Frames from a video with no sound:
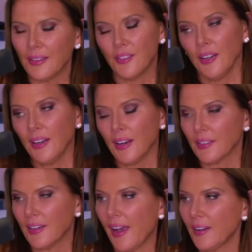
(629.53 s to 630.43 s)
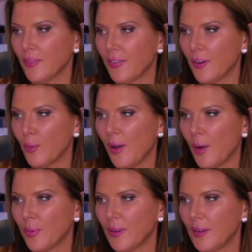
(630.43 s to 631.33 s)
And Cheney actually had a fair
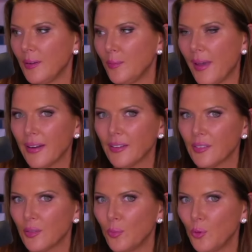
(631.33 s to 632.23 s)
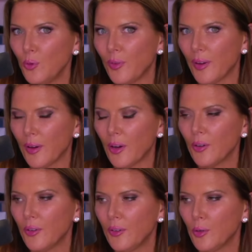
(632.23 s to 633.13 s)
amount, but he managed to move it.
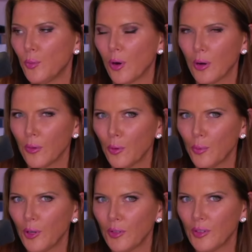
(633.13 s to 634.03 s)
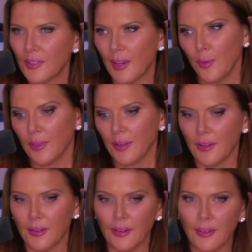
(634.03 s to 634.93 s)
Could Marco Rubio do the same? I think
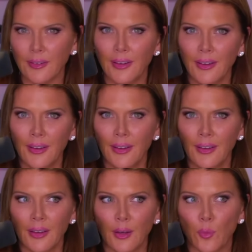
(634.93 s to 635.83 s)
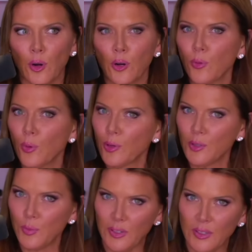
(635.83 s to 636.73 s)
he could. And Marco Rubio
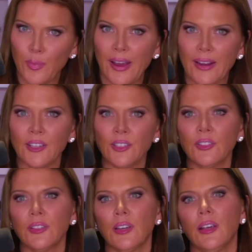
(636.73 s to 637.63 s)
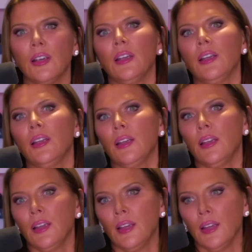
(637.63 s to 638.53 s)
speaks Spanish.
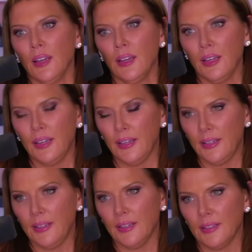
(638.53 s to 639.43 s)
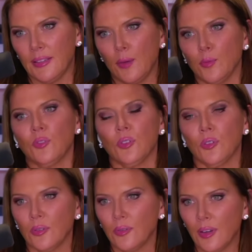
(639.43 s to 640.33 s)
He is able
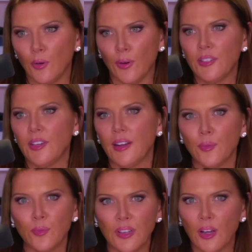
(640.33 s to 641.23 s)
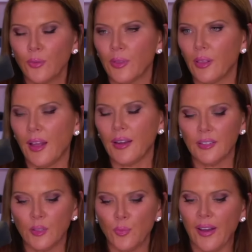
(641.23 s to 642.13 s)
to ingratiate himself with a of
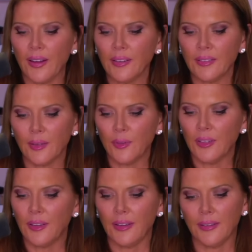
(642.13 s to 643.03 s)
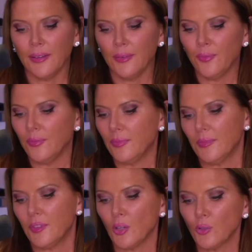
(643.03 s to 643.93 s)
Hispanics. I mean,
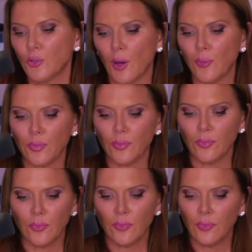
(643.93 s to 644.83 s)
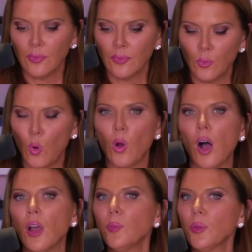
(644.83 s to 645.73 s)
Donald Trump won't
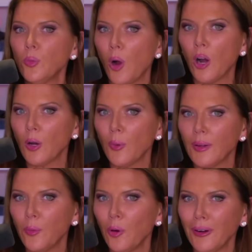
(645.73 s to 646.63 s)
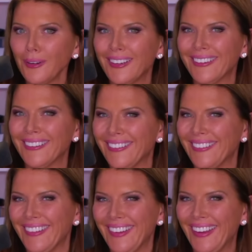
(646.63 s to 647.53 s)
call him Little Marco anymore.
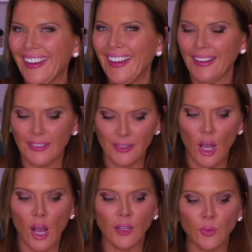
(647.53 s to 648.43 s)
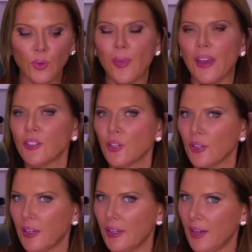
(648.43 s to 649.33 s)
And as long as we make
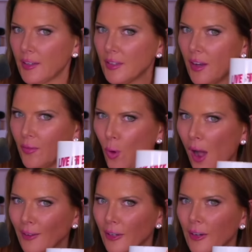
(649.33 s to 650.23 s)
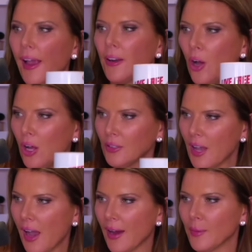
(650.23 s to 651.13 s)
sure that he has enough water at all
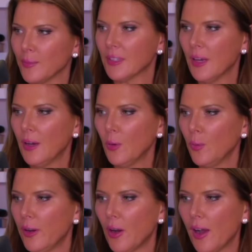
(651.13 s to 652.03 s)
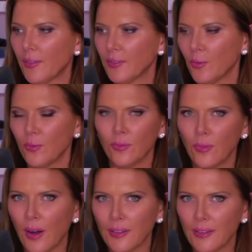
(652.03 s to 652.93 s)
times, we don't have to
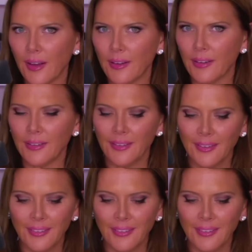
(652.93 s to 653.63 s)
run into any